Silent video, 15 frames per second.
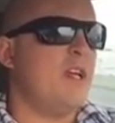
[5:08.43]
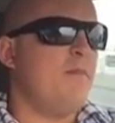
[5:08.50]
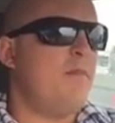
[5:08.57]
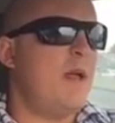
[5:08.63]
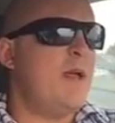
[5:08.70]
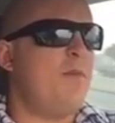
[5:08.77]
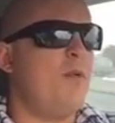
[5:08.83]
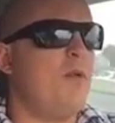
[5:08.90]

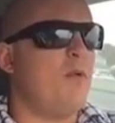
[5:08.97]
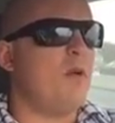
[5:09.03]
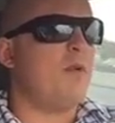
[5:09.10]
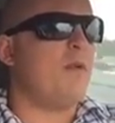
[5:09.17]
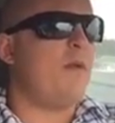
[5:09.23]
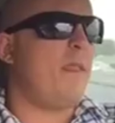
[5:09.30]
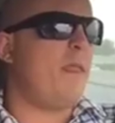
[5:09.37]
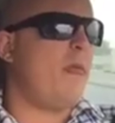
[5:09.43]
people,
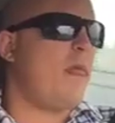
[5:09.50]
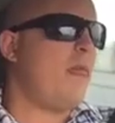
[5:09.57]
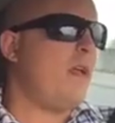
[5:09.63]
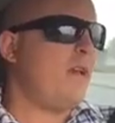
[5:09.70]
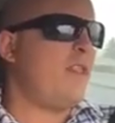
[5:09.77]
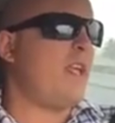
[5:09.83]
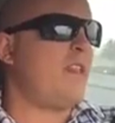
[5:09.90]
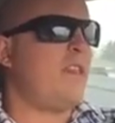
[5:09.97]

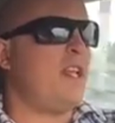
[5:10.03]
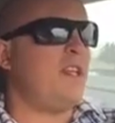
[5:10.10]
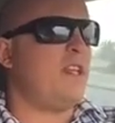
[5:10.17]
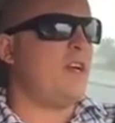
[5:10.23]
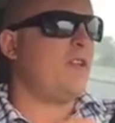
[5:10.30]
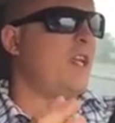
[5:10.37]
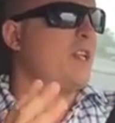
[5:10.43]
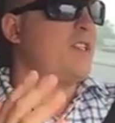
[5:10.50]
they, they,
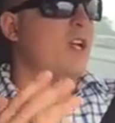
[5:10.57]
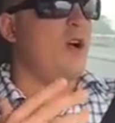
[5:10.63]
they say,